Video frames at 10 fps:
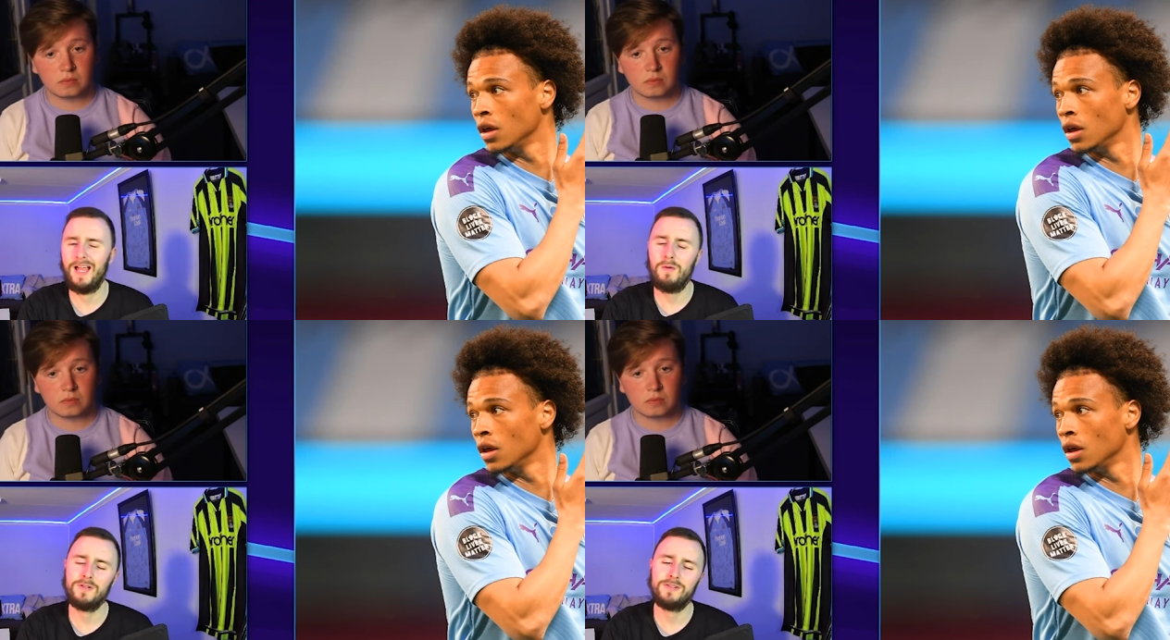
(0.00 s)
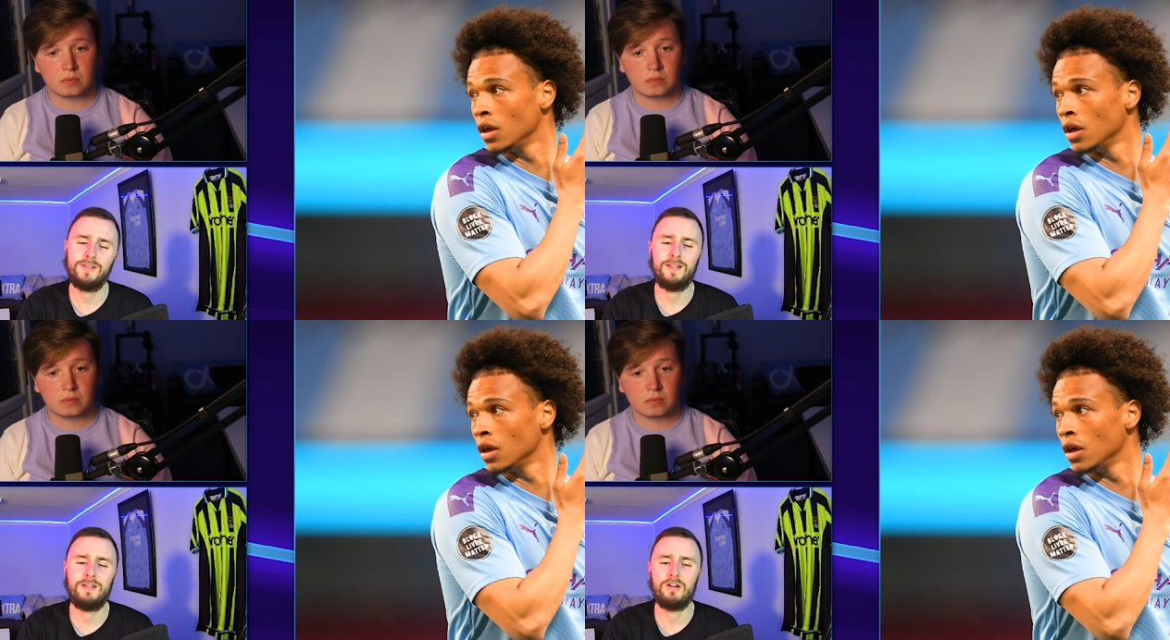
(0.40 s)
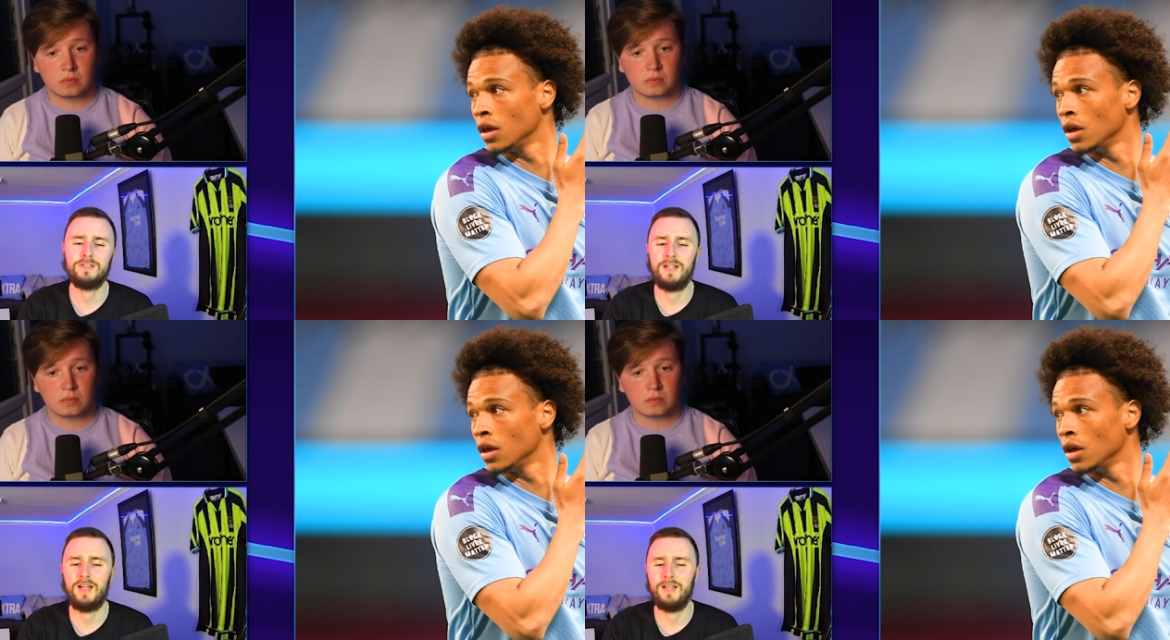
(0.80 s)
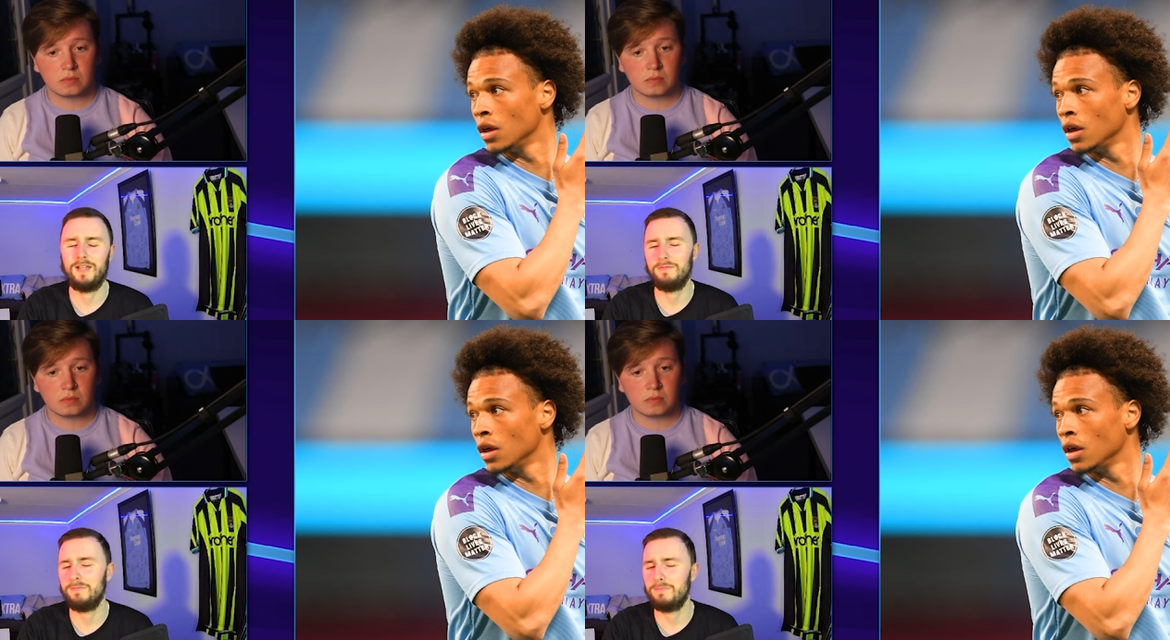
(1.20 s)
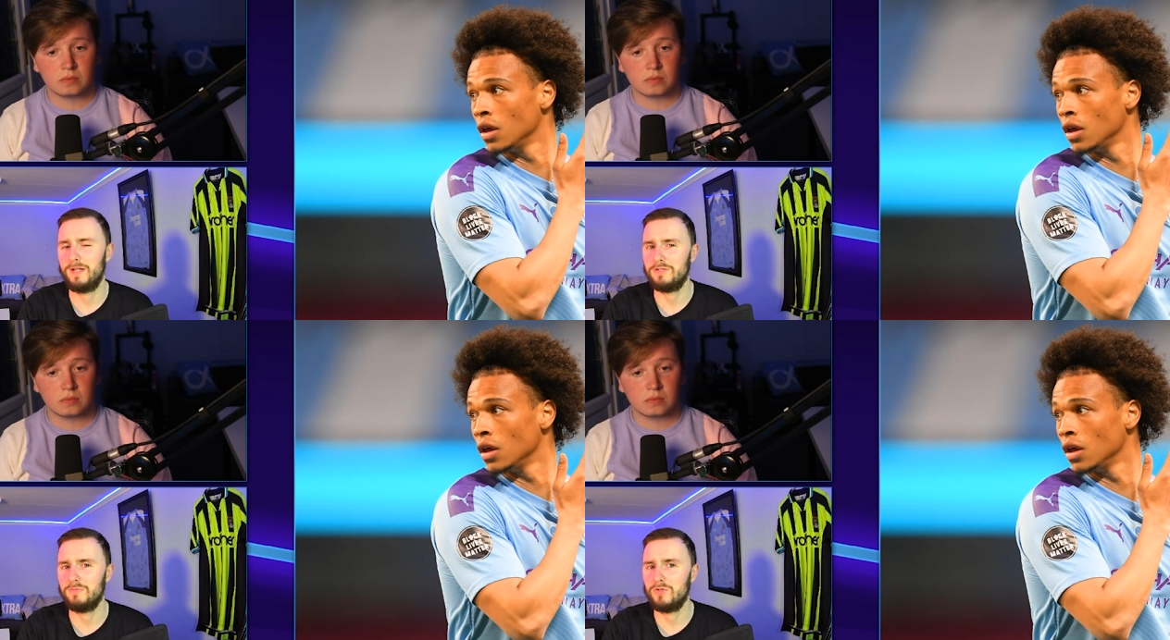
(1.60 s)
Speaker 1: I want to see Leroy Sané
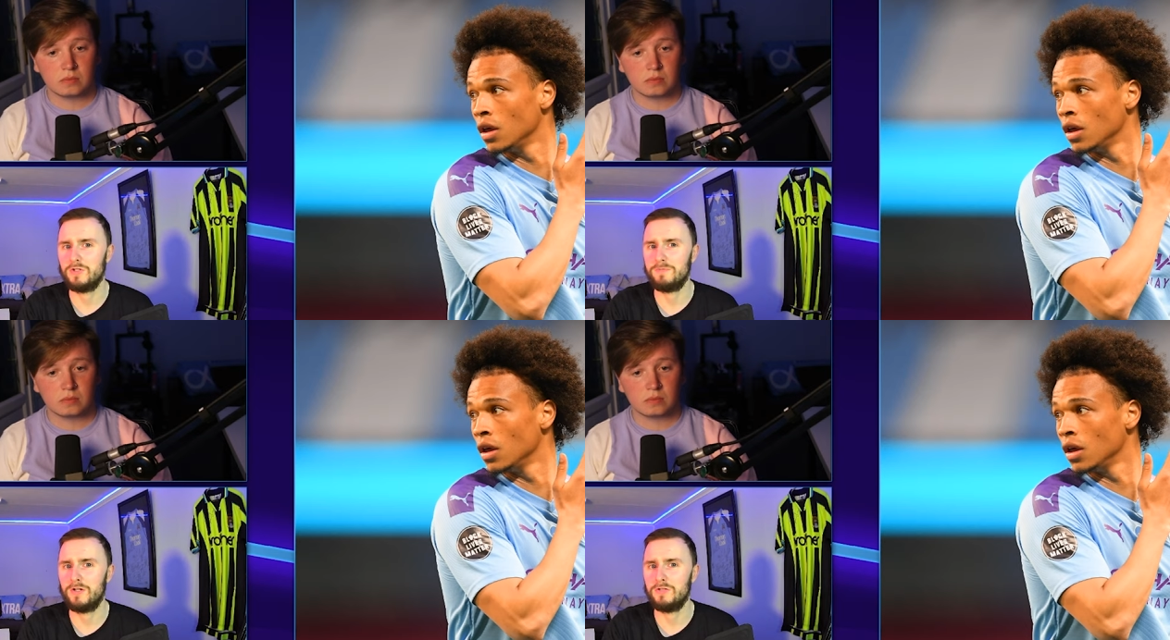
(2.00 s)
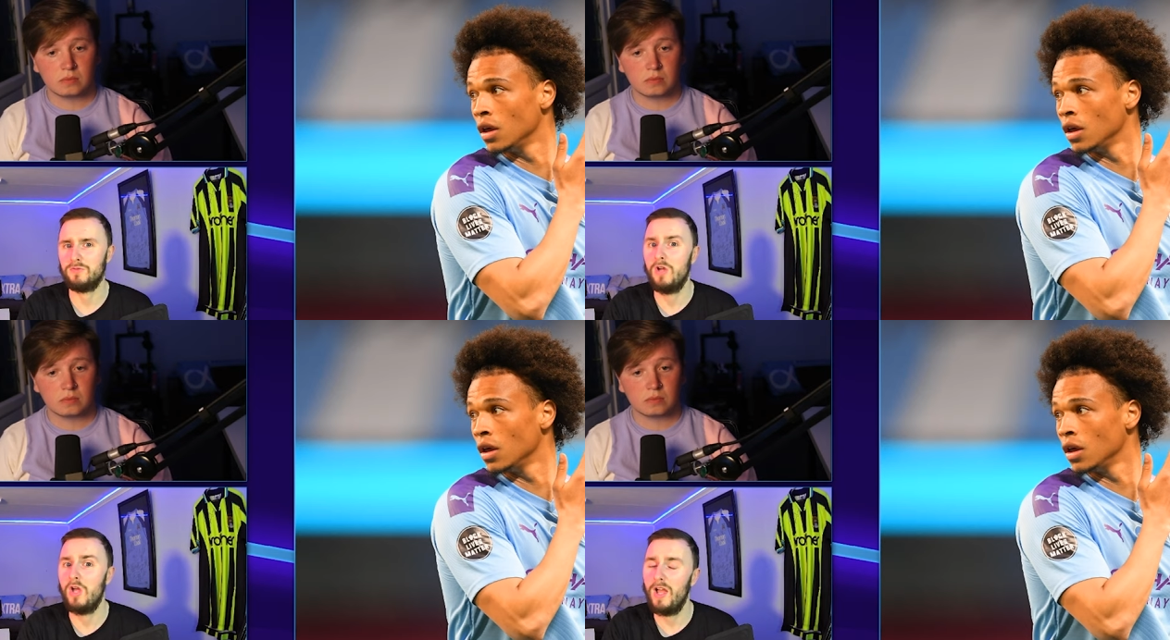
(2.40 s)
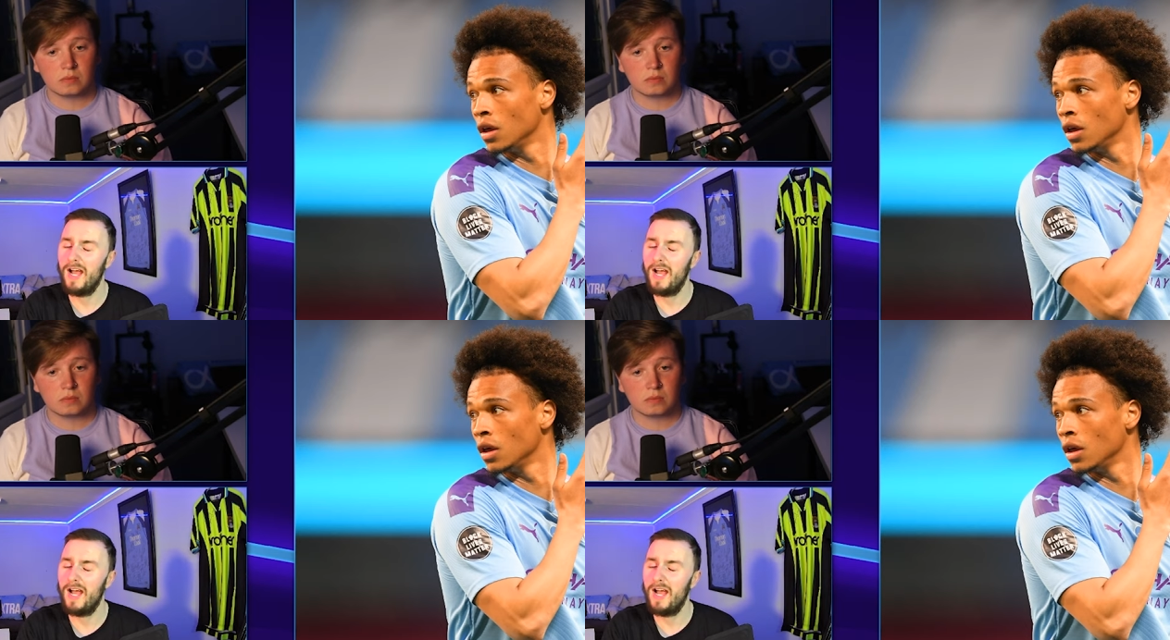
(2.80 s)
play as much as possible.